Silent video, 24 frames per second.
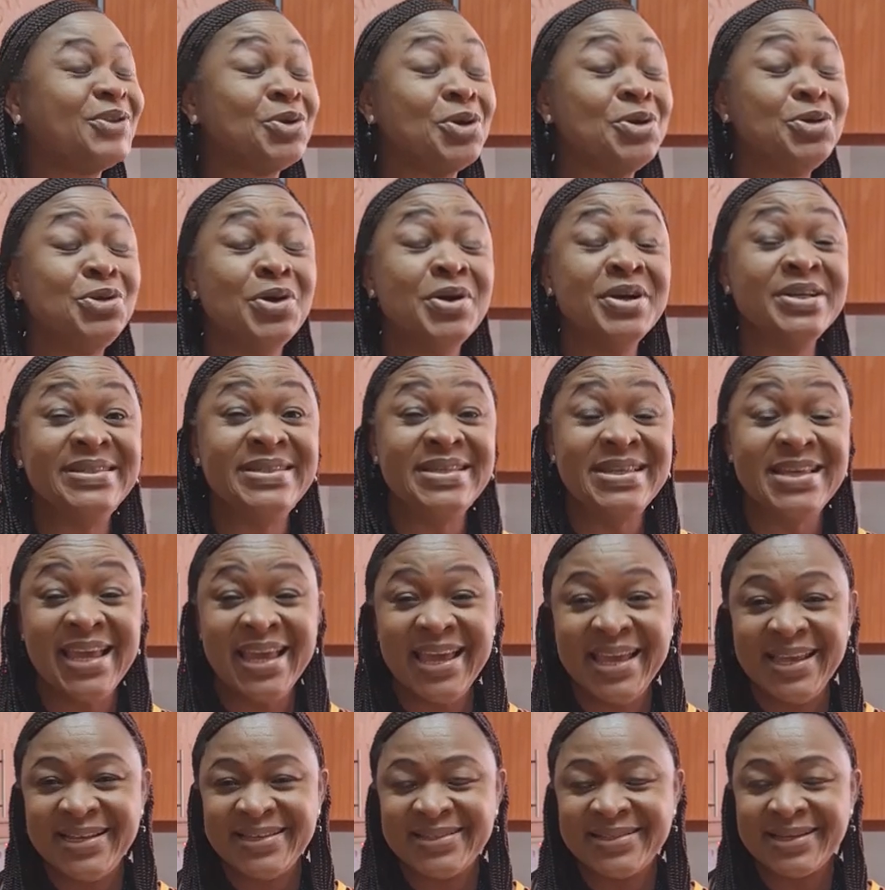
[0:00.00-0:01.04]
to those
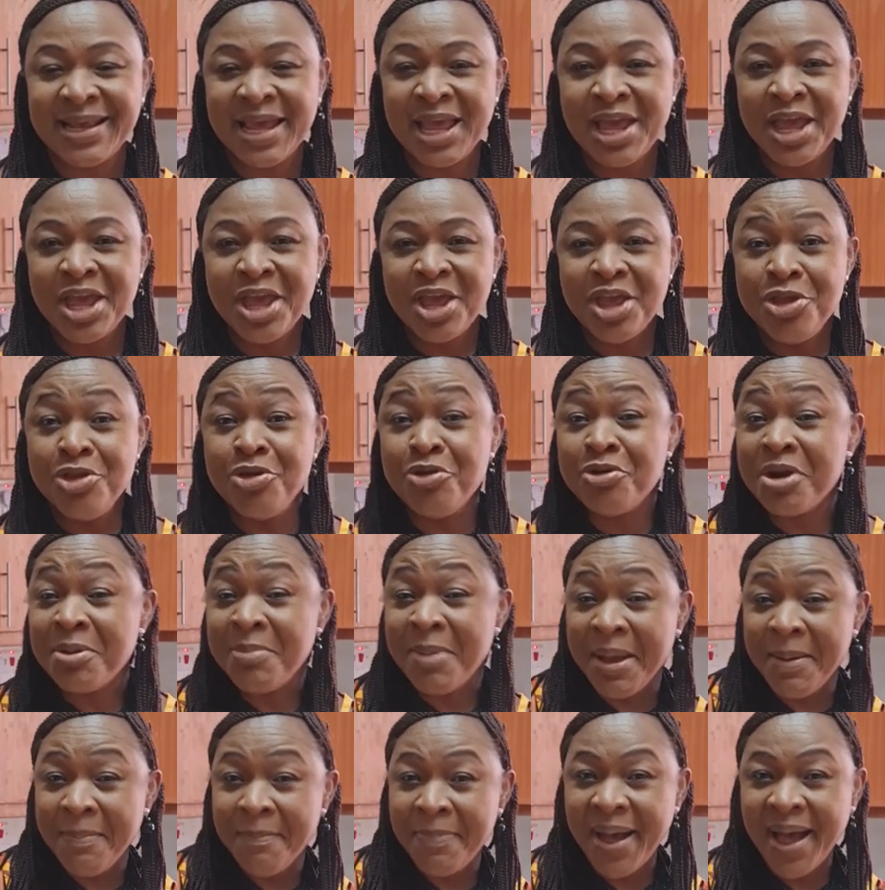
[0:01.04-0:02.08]
years. You
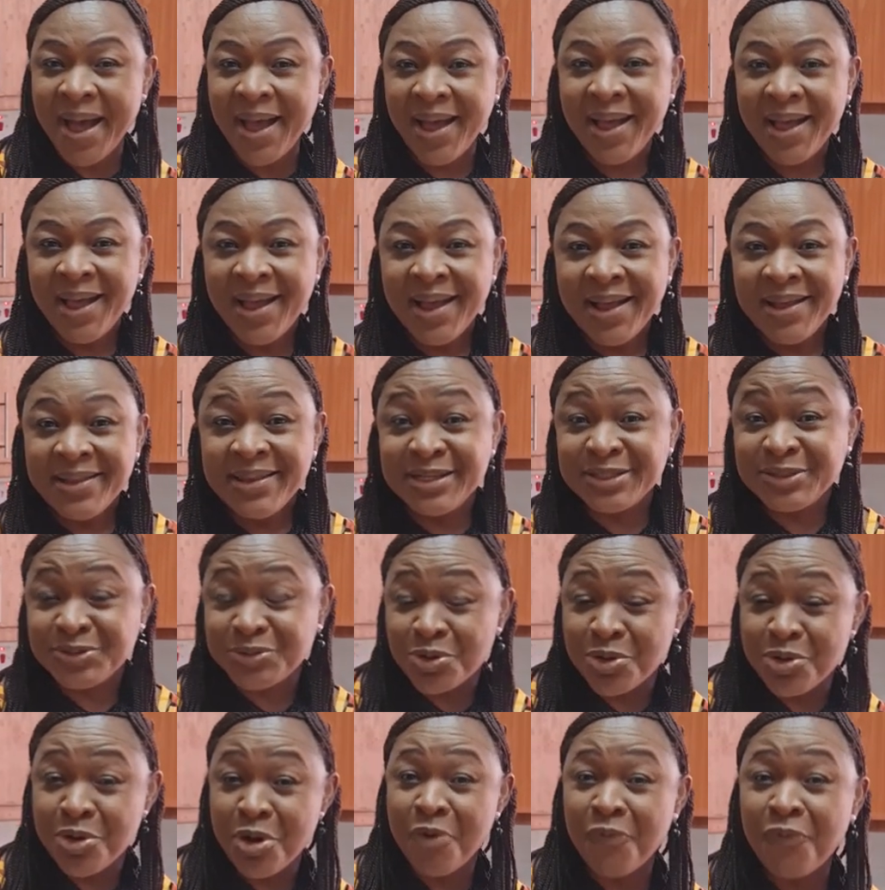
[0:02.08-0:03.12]
remember the
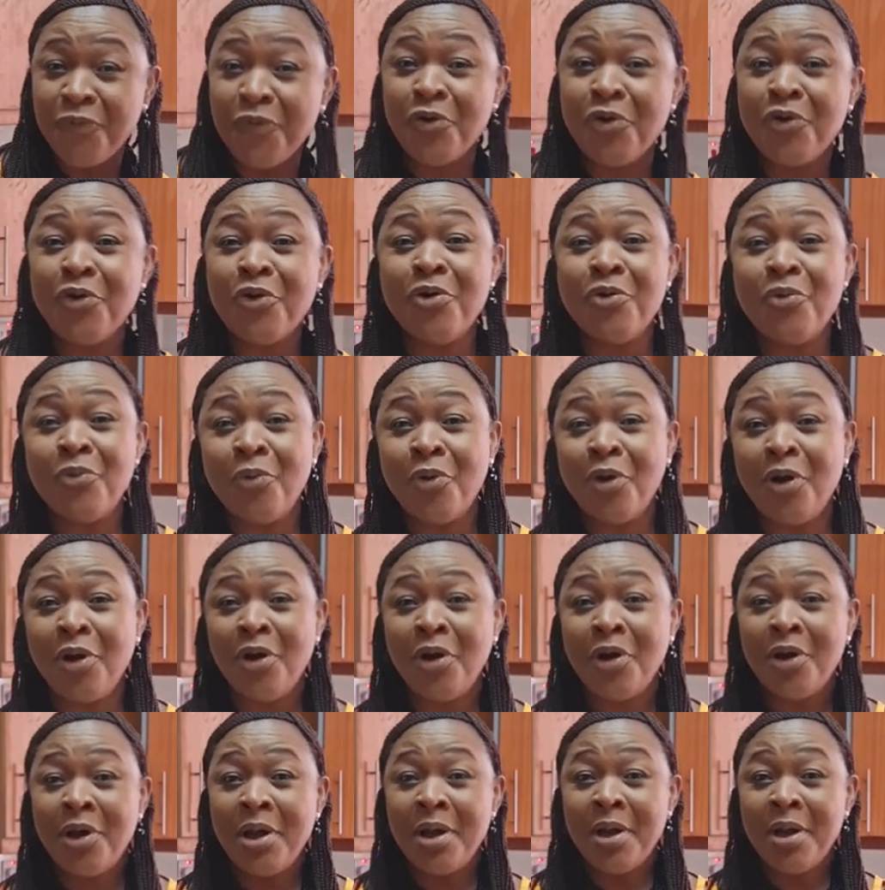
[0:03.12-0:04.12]
story of Okonkwo